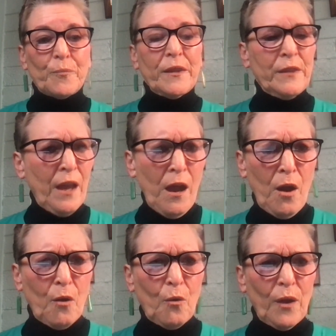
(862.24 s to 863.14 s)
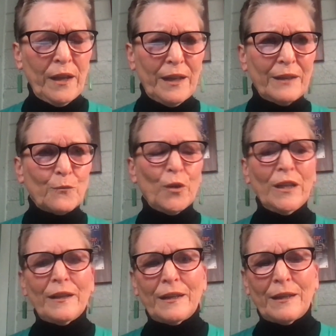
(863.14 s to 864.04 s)
no, and it
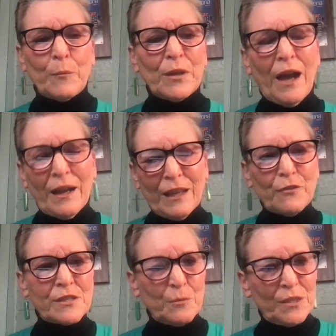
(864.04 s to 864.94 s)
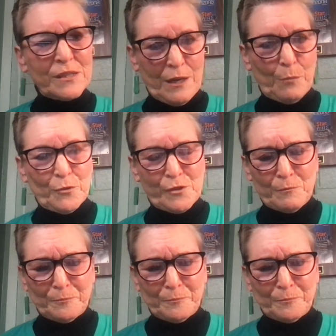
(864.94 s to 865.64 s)
really. I mean, I'll give you some examples.